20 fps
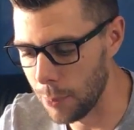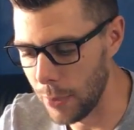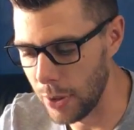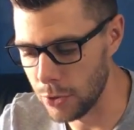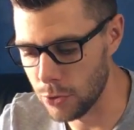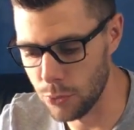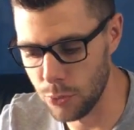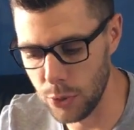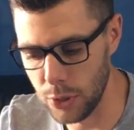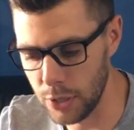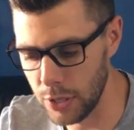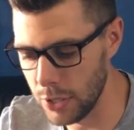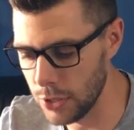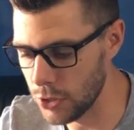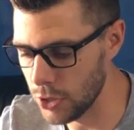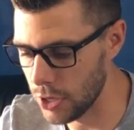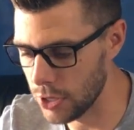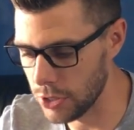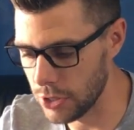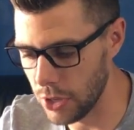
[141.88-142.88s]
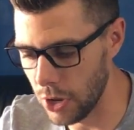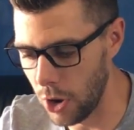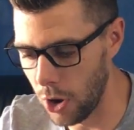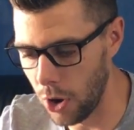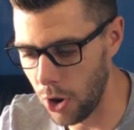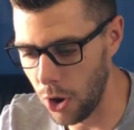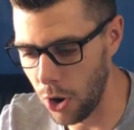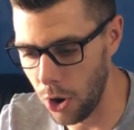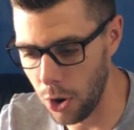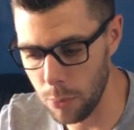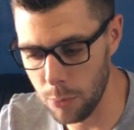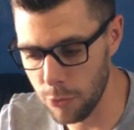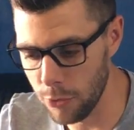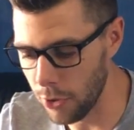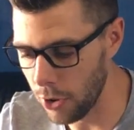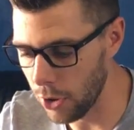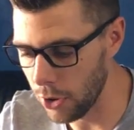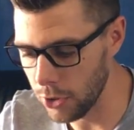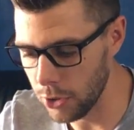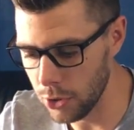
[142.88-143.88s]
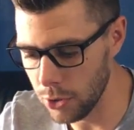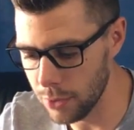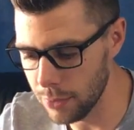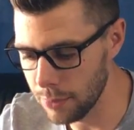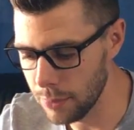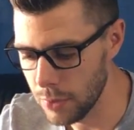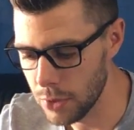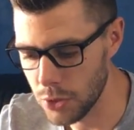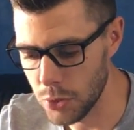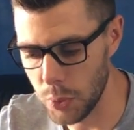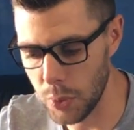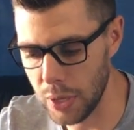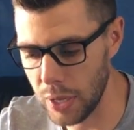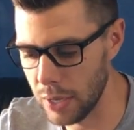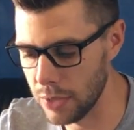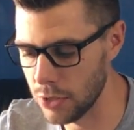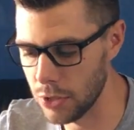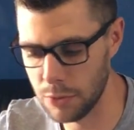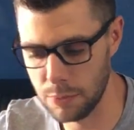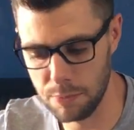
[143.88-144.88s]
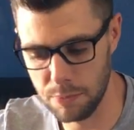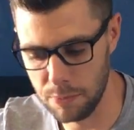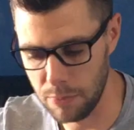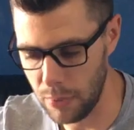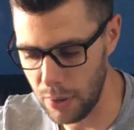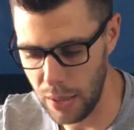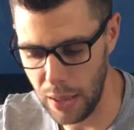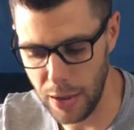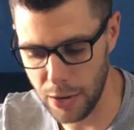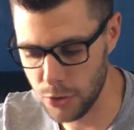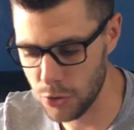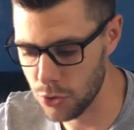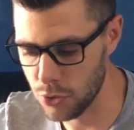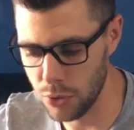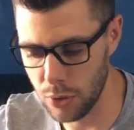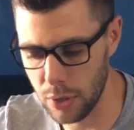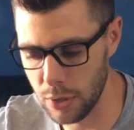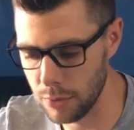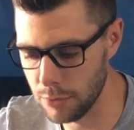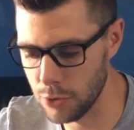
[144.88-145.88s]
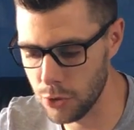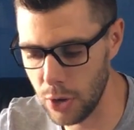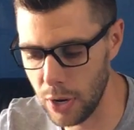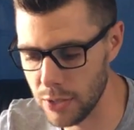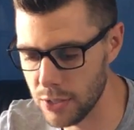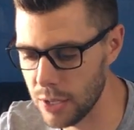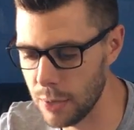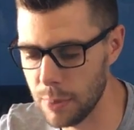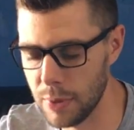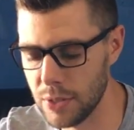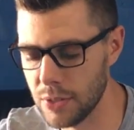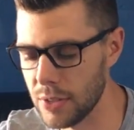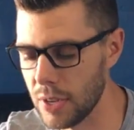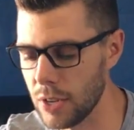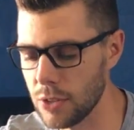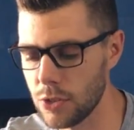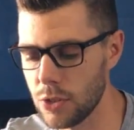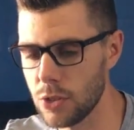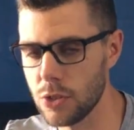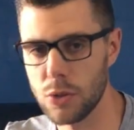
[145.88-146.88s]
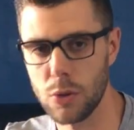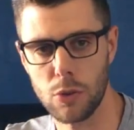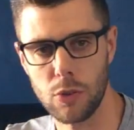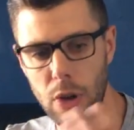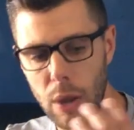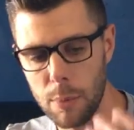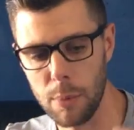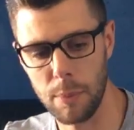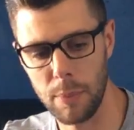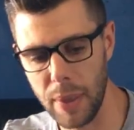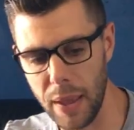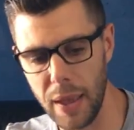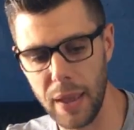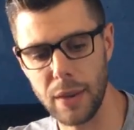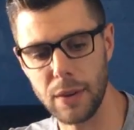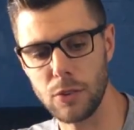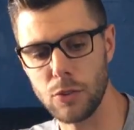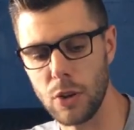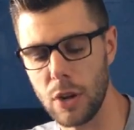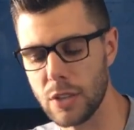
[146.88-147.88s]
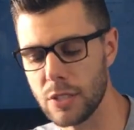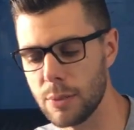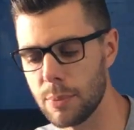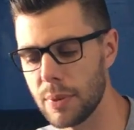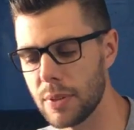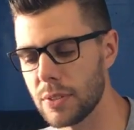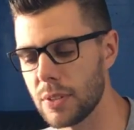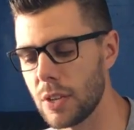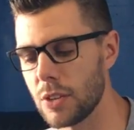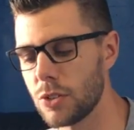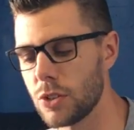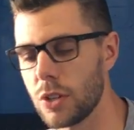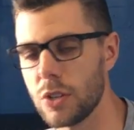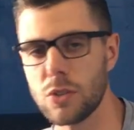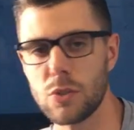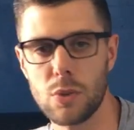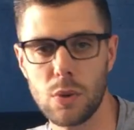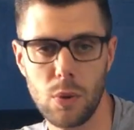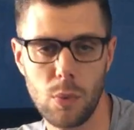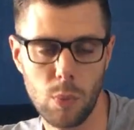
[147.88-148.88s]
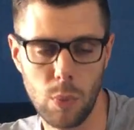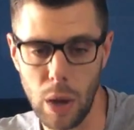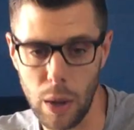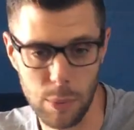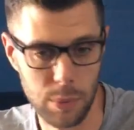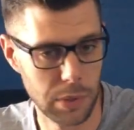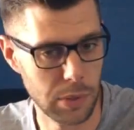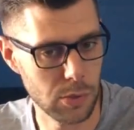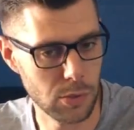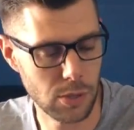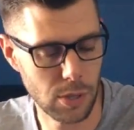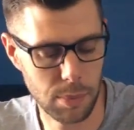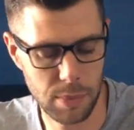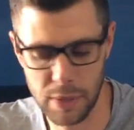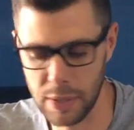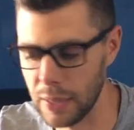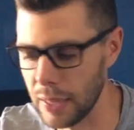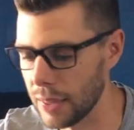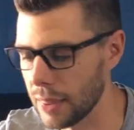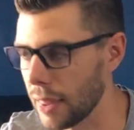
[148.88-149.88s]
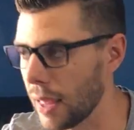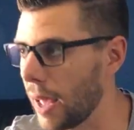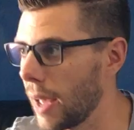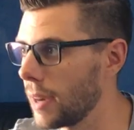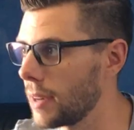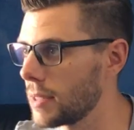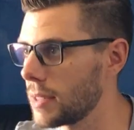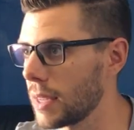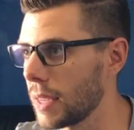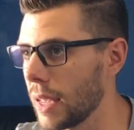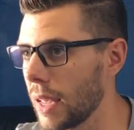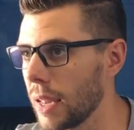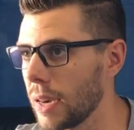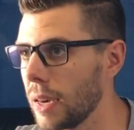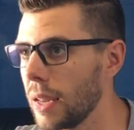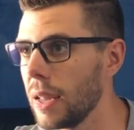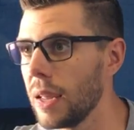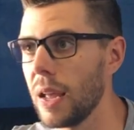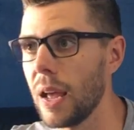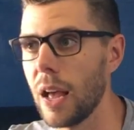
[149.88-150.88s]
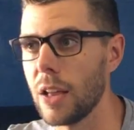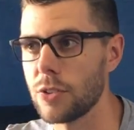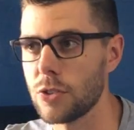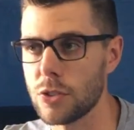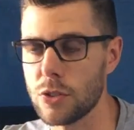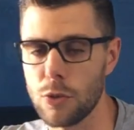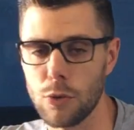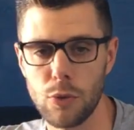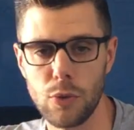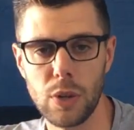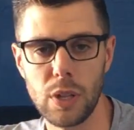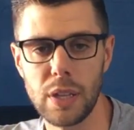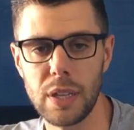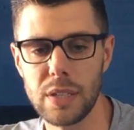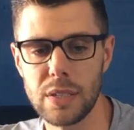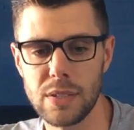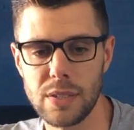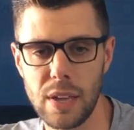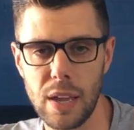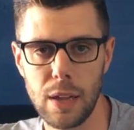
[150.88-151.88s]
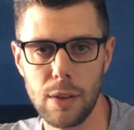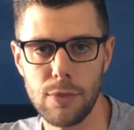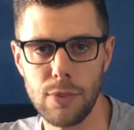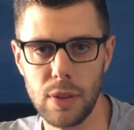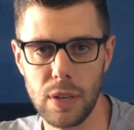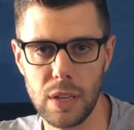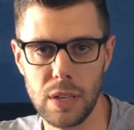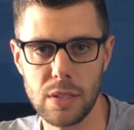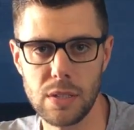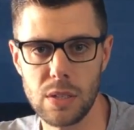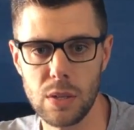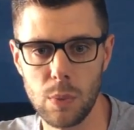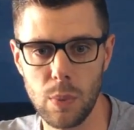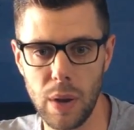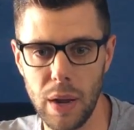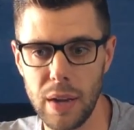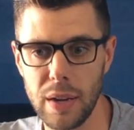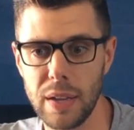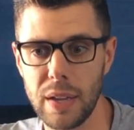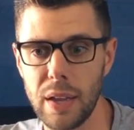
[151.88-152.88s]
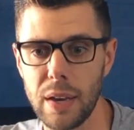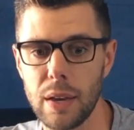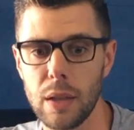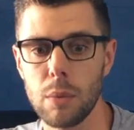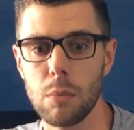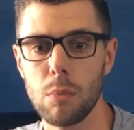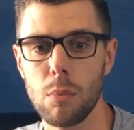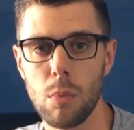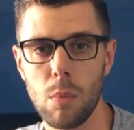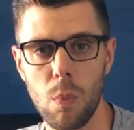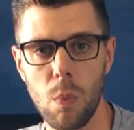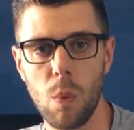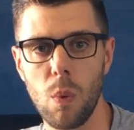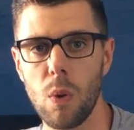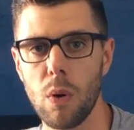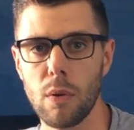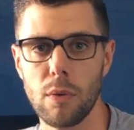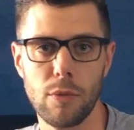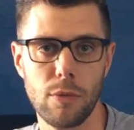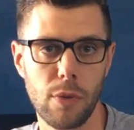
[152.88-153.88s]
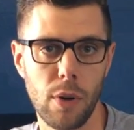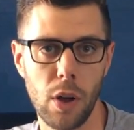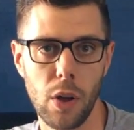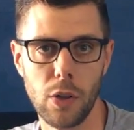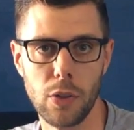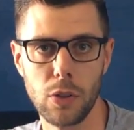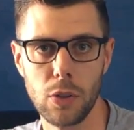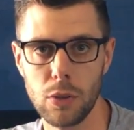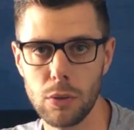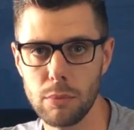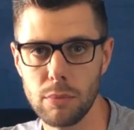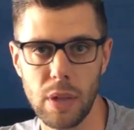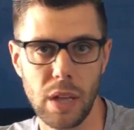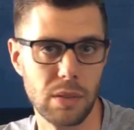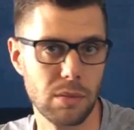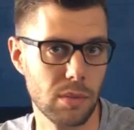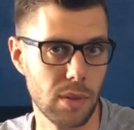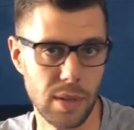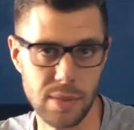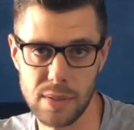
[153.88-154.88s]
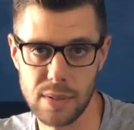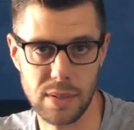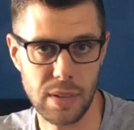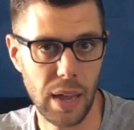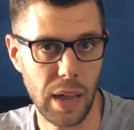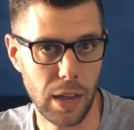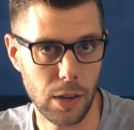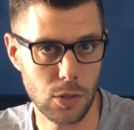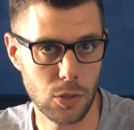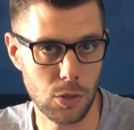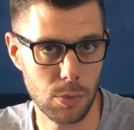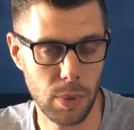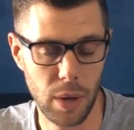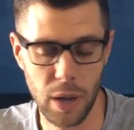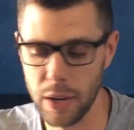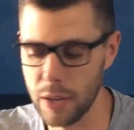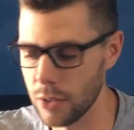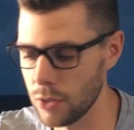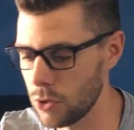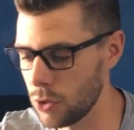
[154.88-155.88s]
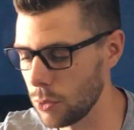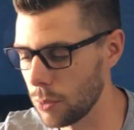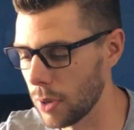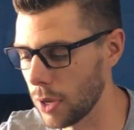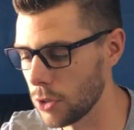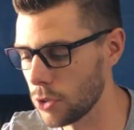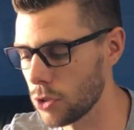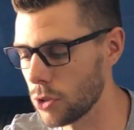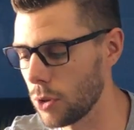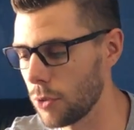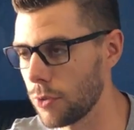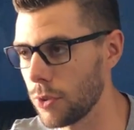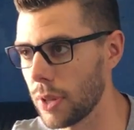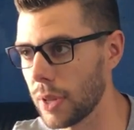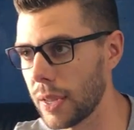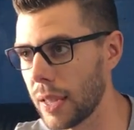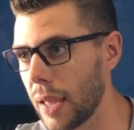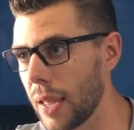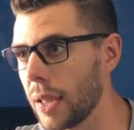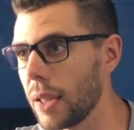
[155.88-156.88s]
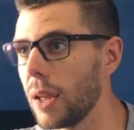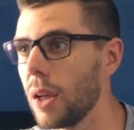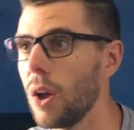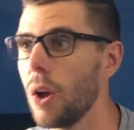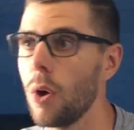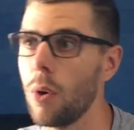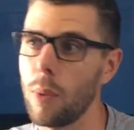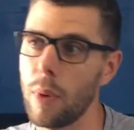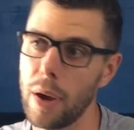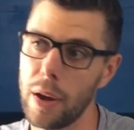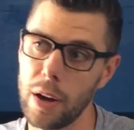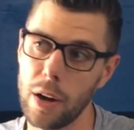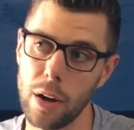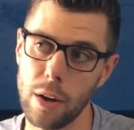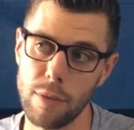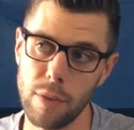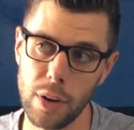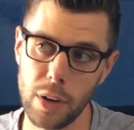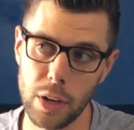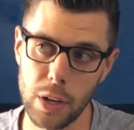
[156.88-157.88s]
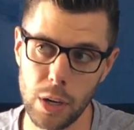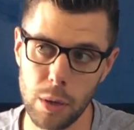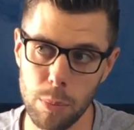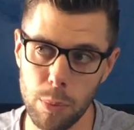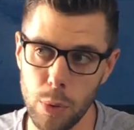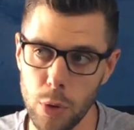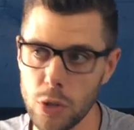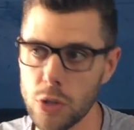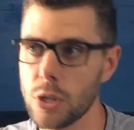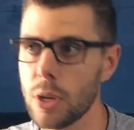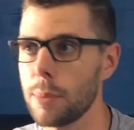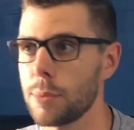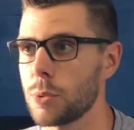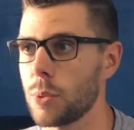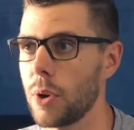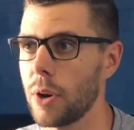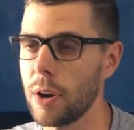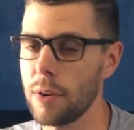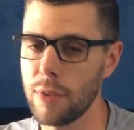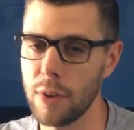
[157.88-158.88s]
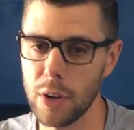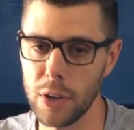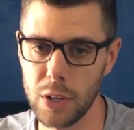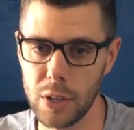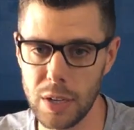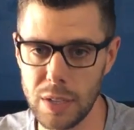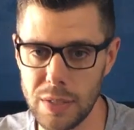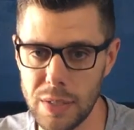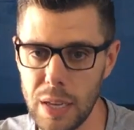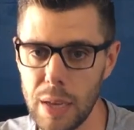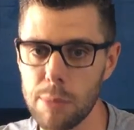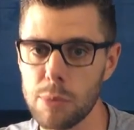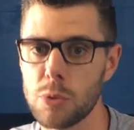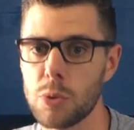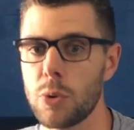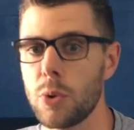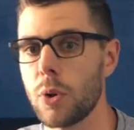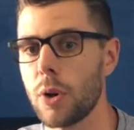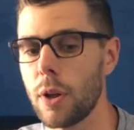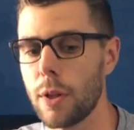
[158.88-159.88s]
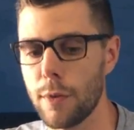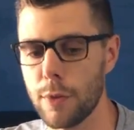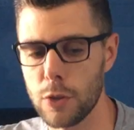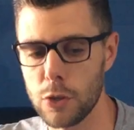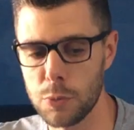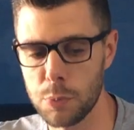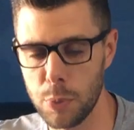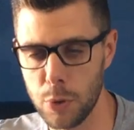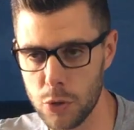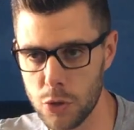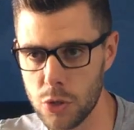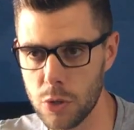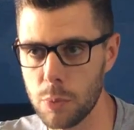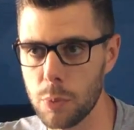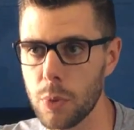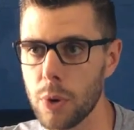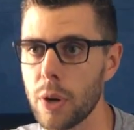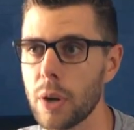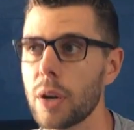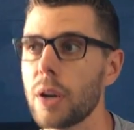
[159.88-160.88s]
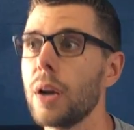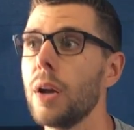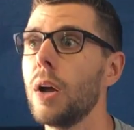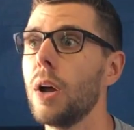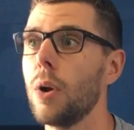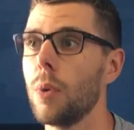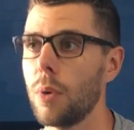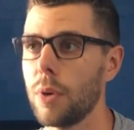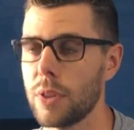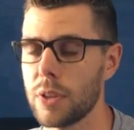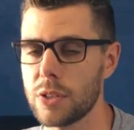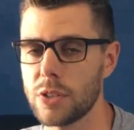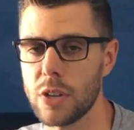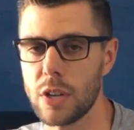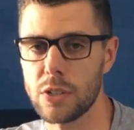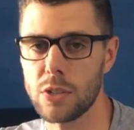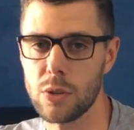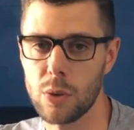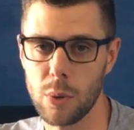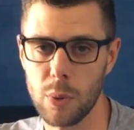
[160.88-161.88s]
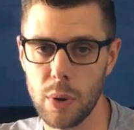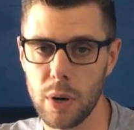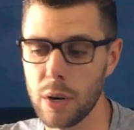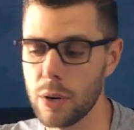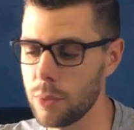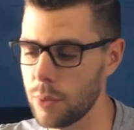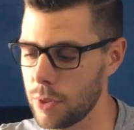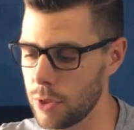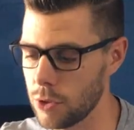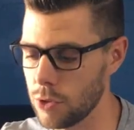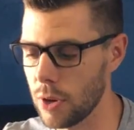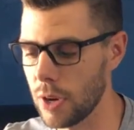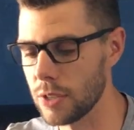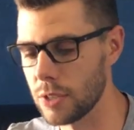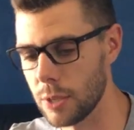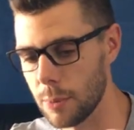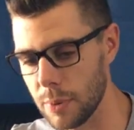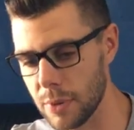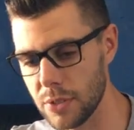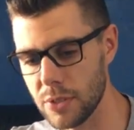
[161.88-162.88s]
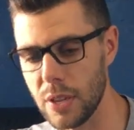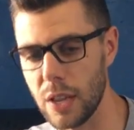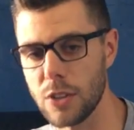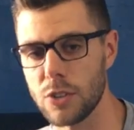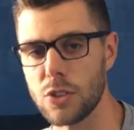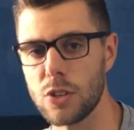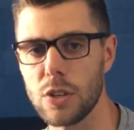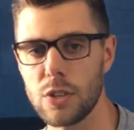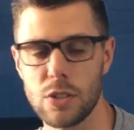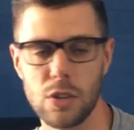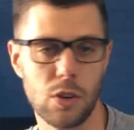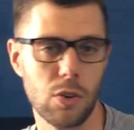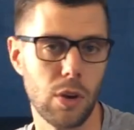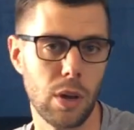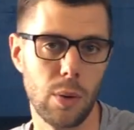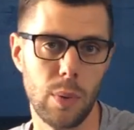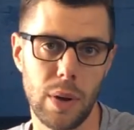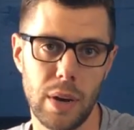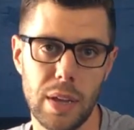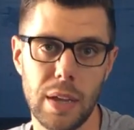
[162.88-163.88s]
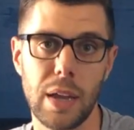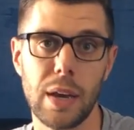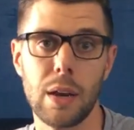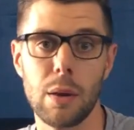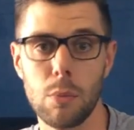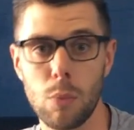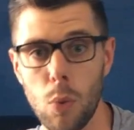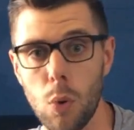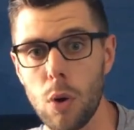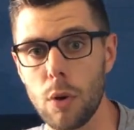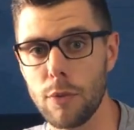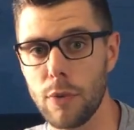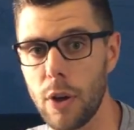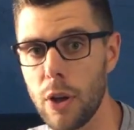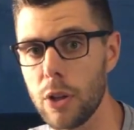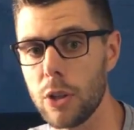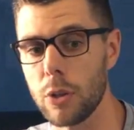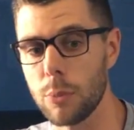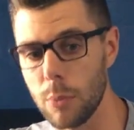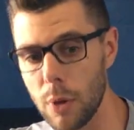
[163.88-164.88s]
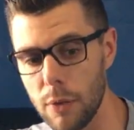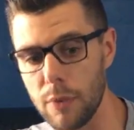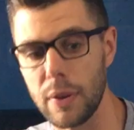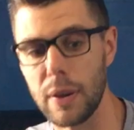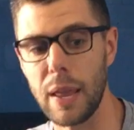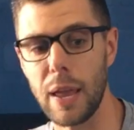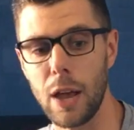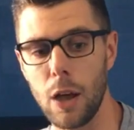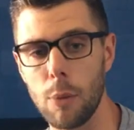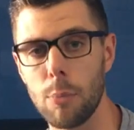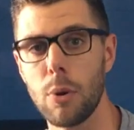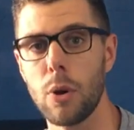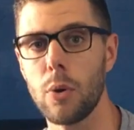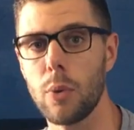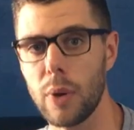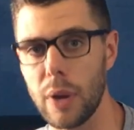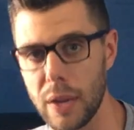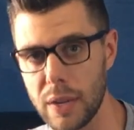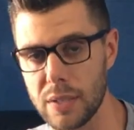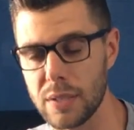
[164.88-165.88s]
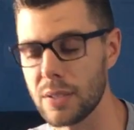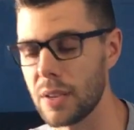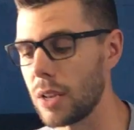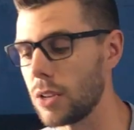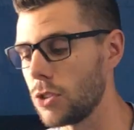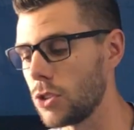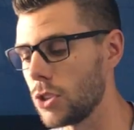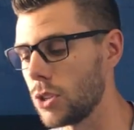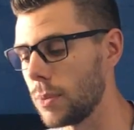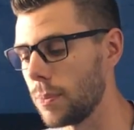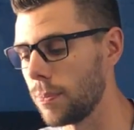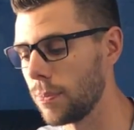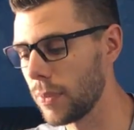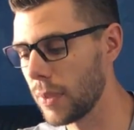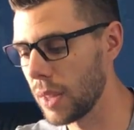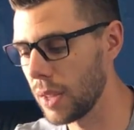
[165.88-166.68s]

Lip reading: it's really just arm volume. So again, just extra tricep extensions. So grab a band, tricep extensions. Why we do something like that is, again, it's just a really safe, easy way to get in more volume that doesn't tax your body too much. So if you're like, hey, why aren't I very good at push-ups? Why aren't I very good at dips? We're doing all of this push-up work. Well, the accessory work with the tricep extension is a great way to get in more volume of an elbow extension